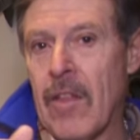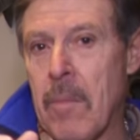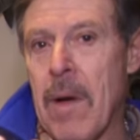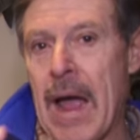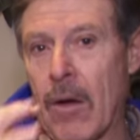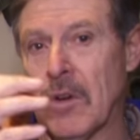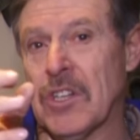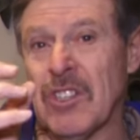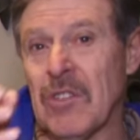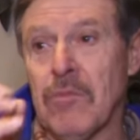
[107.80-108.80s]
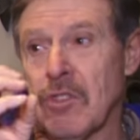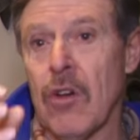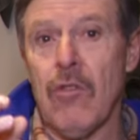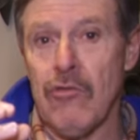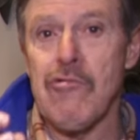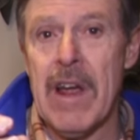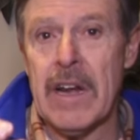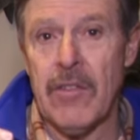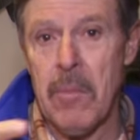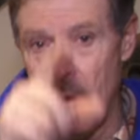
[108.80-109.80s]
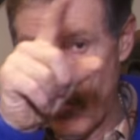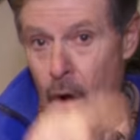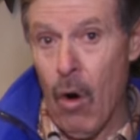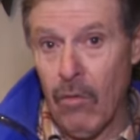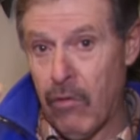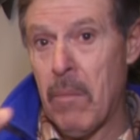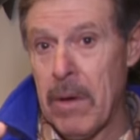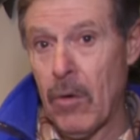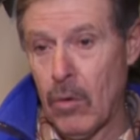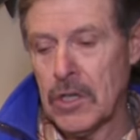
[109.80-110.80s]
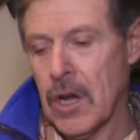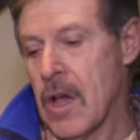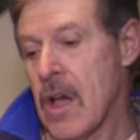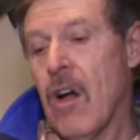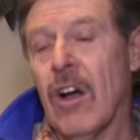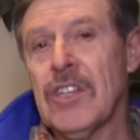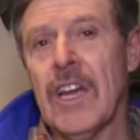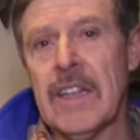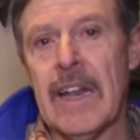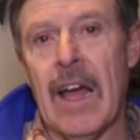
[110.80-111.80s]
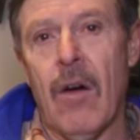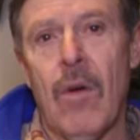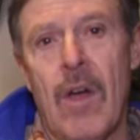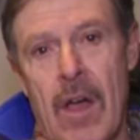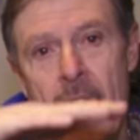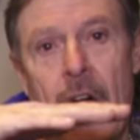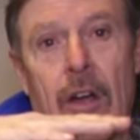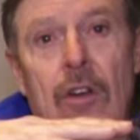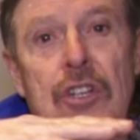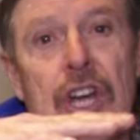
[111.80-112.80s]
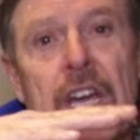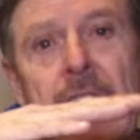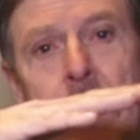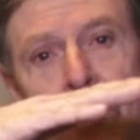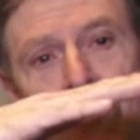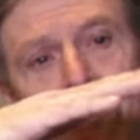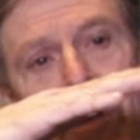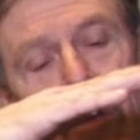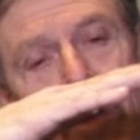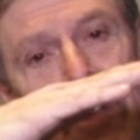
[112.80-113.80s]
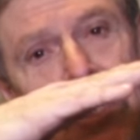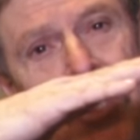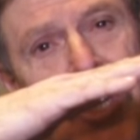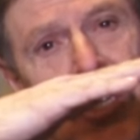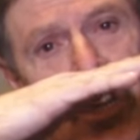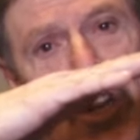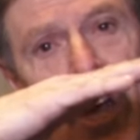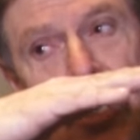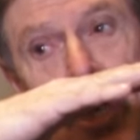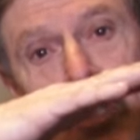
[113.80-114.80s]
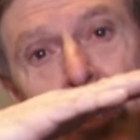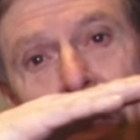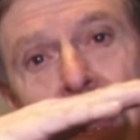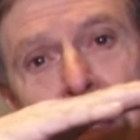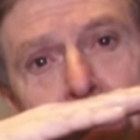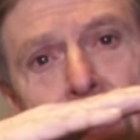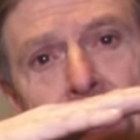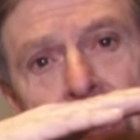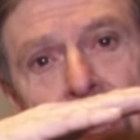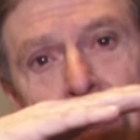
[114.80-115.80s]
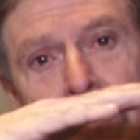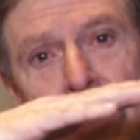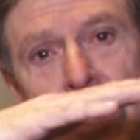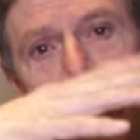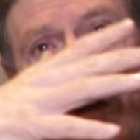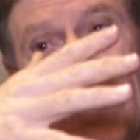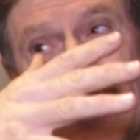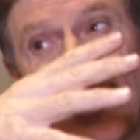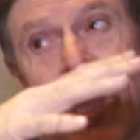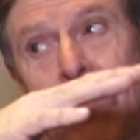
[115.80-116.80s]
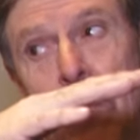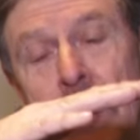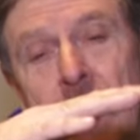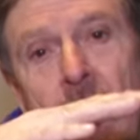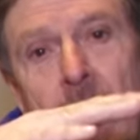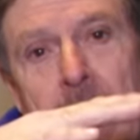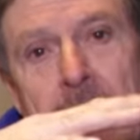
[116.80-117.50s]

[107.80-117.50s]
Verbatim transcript: at the back, which is the total drain of the boat of the bilge. I take that out and I jack it up at the front like this, just a touch, so that any rain that comes in, I mean it's covered with tarp